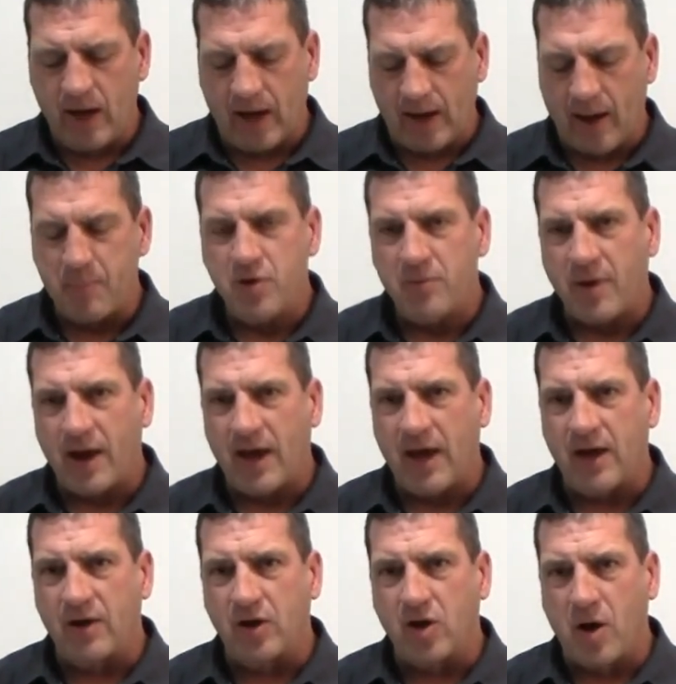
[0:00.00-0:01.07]
and I put my
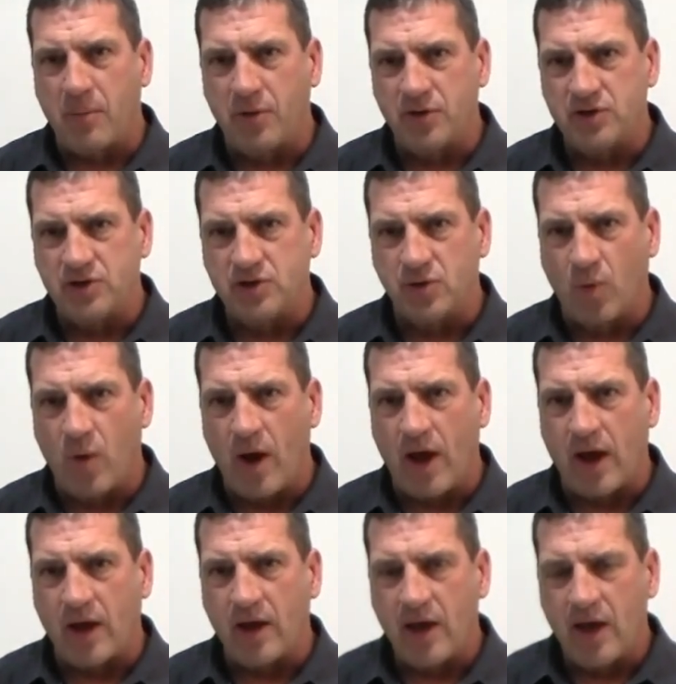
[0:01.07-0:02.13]
hand a couple inches
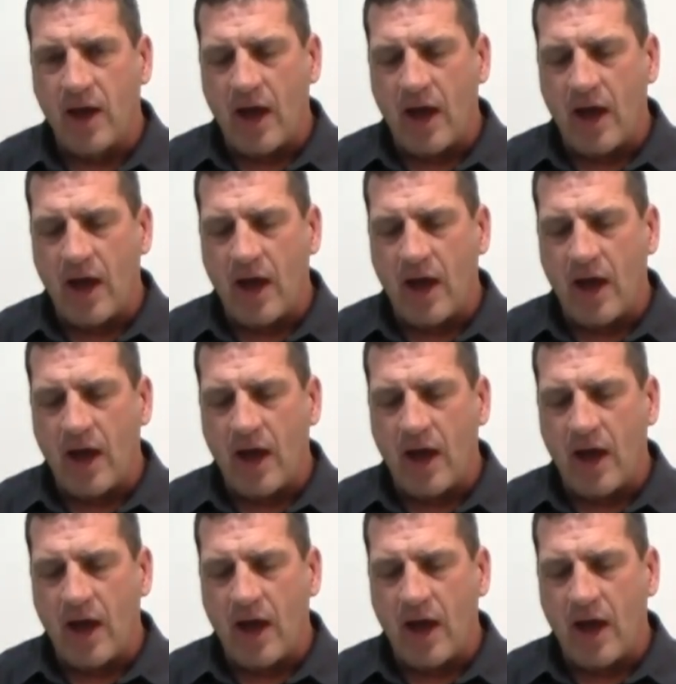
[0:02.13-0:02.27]
away,